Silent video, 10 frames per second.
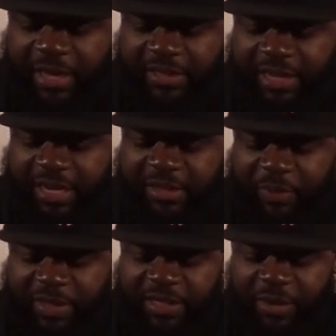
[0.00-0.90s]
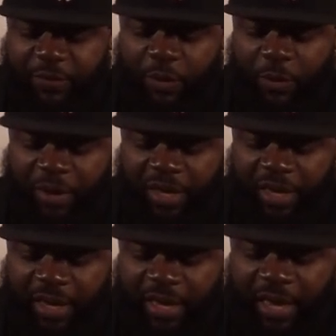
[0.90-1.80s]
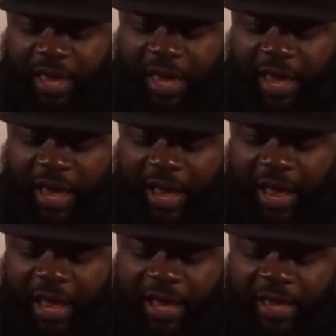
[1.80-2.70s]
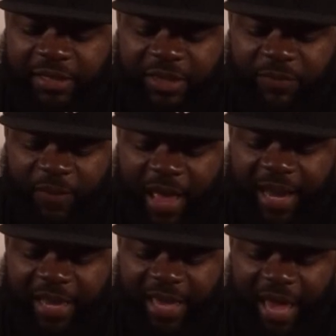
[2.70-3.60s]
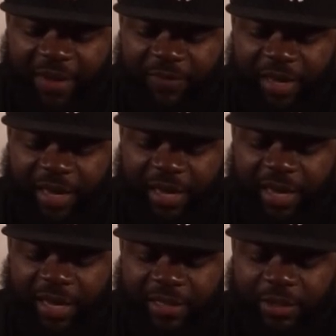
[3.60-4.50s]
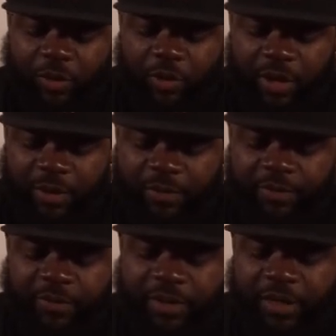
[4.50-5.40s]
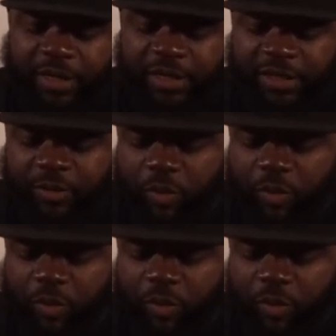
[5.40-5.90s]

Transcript: She didn't speak to him for a week. And she finally gave in and told him she